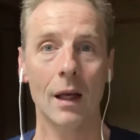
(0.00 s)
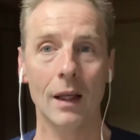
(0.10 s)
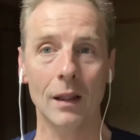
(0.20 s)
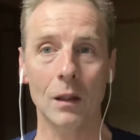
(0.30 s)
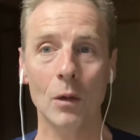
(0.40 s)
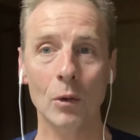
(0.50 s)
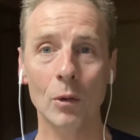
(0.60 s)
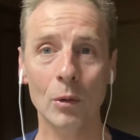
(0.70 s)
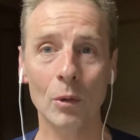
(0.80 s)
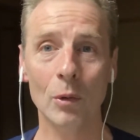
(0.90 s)

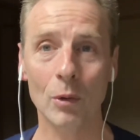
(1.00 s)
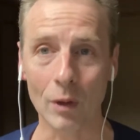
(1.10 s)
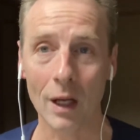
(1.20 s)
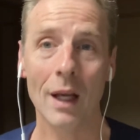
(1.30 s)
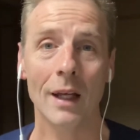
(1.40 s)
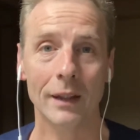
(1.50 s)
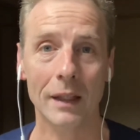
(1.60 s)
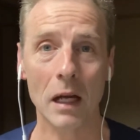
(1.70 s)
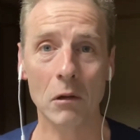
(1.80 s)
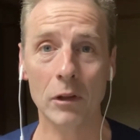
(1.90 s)
Hello,
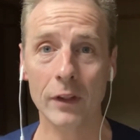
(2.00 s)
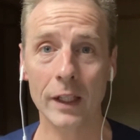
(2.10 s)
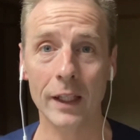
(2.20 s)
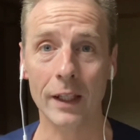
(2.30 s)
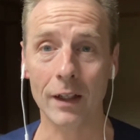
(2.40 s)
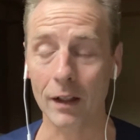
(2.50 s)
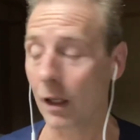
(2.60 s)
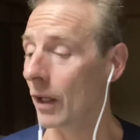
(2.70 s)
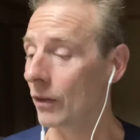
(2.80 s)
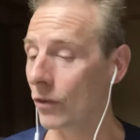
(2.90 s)
Gareth here.
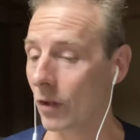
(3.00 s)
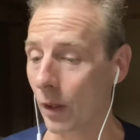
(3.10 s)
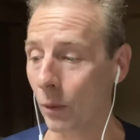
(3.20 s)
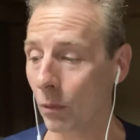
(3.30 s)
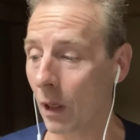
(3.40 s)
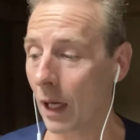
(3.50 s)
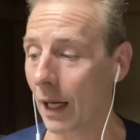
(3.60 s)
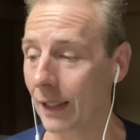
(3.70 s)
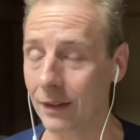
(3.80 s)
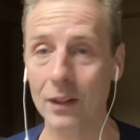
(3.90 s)
So
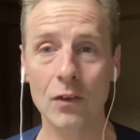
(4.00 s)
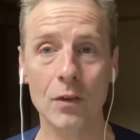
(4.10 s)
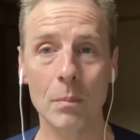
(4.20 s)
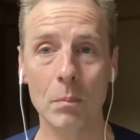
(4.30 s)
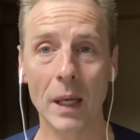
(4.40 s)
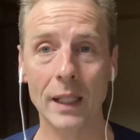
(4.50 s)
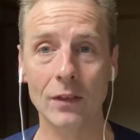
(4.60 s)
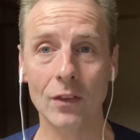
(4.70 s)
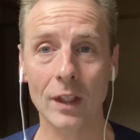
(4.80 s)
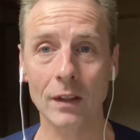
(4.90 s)
I did some
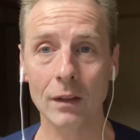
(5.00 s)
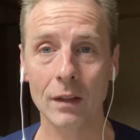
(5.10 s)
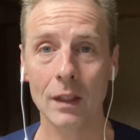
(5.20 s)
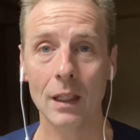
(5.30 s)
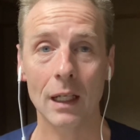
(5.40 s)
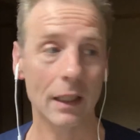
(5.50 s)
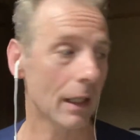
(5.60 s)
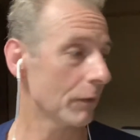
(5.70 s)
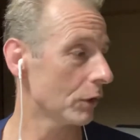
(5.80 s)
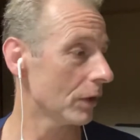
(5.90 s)
painting and
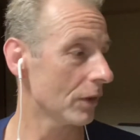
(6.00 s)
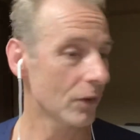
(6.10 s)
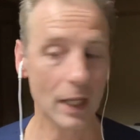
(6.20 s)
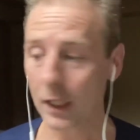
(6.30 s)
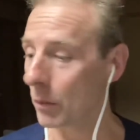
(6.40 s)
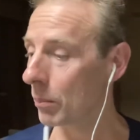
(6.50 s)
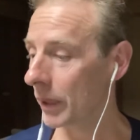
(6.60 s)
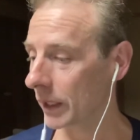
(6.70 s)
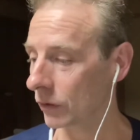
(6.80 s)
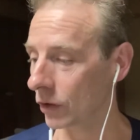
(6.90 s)
I've done the second
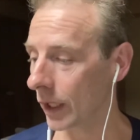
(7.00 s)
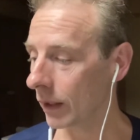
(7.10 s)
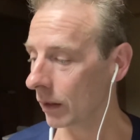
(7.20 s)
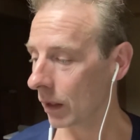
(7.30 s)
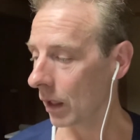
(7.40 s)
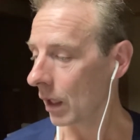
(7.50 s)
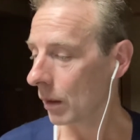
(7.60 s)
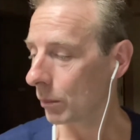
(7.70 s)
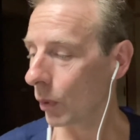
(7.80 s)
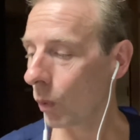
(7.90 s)
picture.
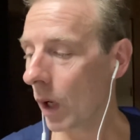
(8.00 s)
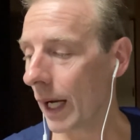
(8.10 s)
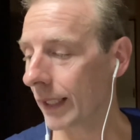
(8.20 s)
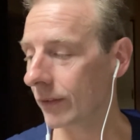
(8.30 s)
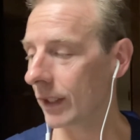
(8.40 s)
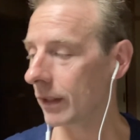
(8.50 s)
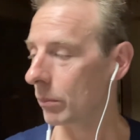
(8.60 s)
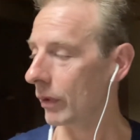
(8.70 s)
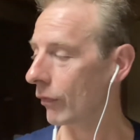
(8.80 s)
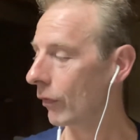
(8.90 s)
But what I did
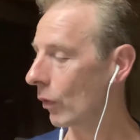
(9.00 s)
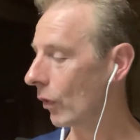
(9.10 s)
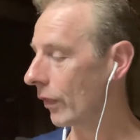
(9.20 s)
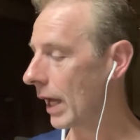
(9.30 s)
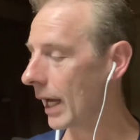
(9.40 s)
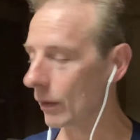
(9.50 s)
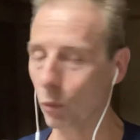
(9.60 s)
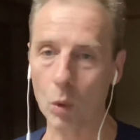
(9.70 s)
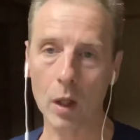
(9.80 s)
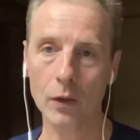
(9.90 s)
before that
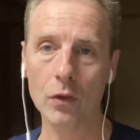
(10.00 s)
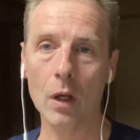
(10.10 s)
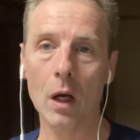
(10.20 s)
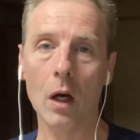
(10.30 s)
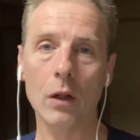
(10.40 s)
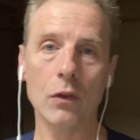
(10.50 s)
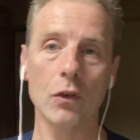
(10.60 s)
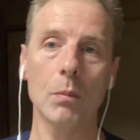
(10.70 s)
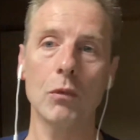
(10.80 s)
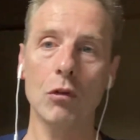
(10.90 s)
was on
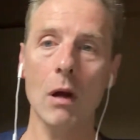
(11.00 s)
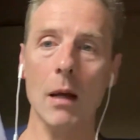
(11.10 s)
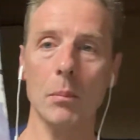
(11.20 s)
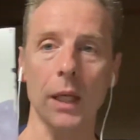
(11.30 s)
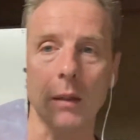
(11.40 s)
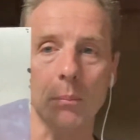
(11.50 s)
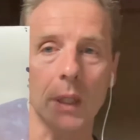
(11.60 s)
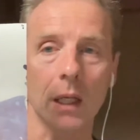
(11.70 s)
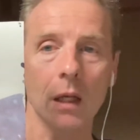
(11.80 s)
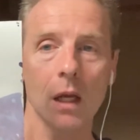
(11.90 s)
some scrap
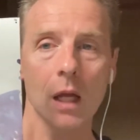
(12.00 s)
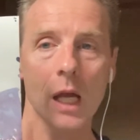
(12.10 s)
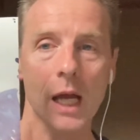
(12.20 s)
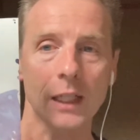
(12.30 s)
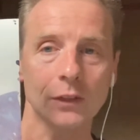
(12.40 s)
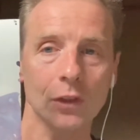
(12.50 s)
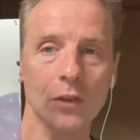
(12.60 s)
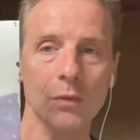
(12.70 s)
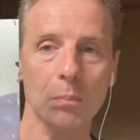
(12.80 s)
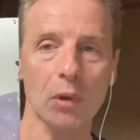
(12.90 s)
paper, I
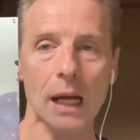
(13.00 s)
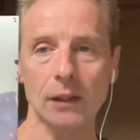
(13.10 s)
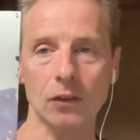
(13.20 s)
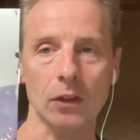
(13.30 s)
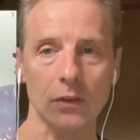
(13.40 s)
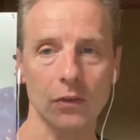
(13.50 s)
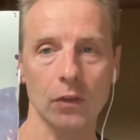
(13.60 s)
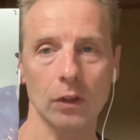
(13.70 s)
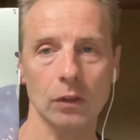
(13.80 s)
just practiced